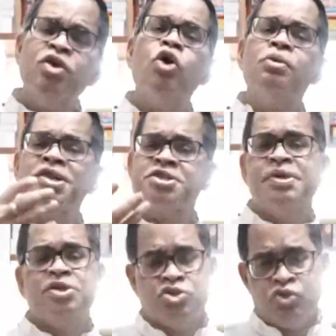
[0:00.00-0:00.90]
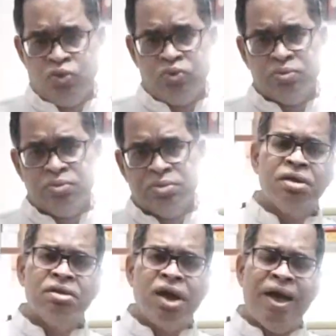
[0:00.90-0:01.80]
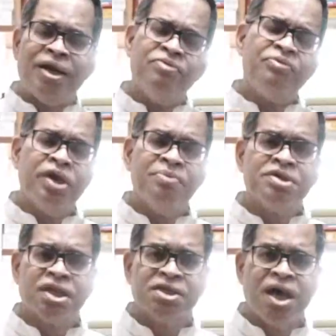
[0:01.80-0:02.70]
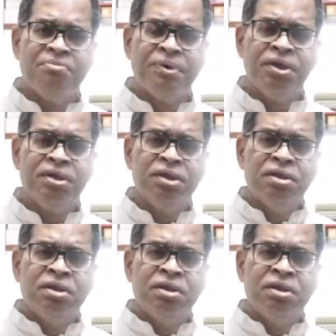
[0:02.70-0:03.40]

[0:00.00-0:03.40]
the whole must be true. I'll give a famous example.